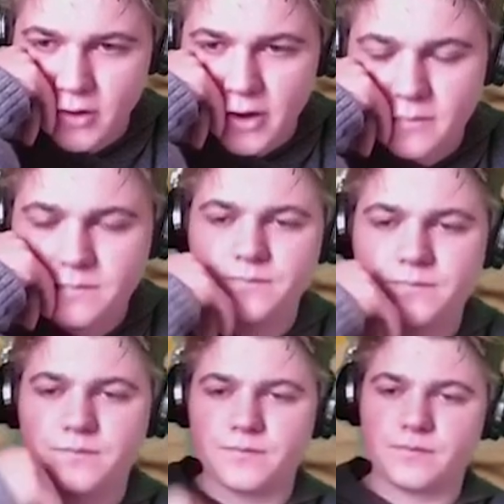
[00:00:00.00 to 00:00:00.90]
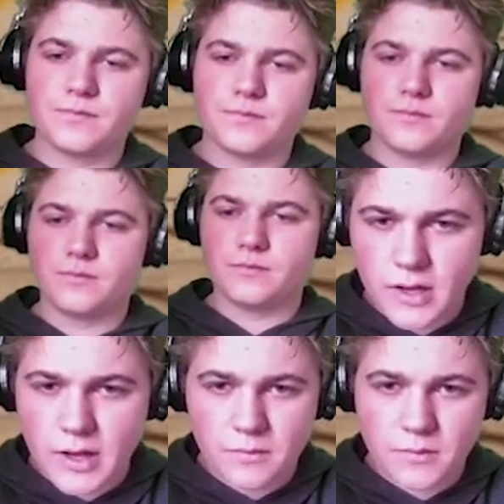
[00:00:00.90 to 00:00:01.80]
Right.
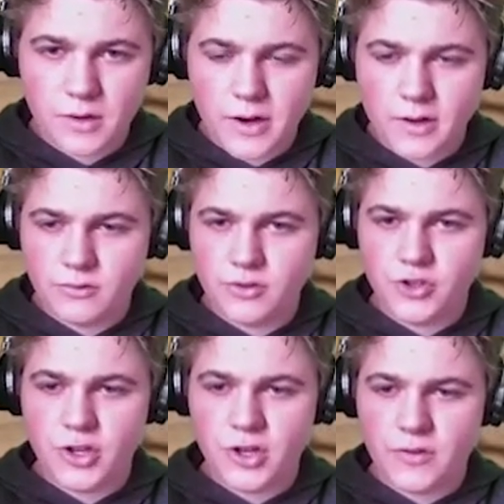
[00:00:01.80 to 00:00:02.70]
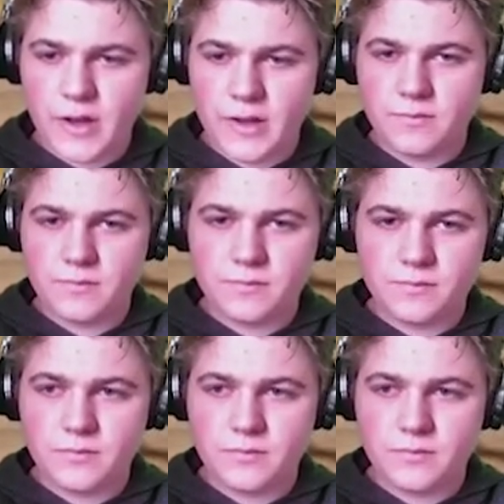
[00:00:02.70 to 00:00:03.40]
Yeah. All right. GG on that.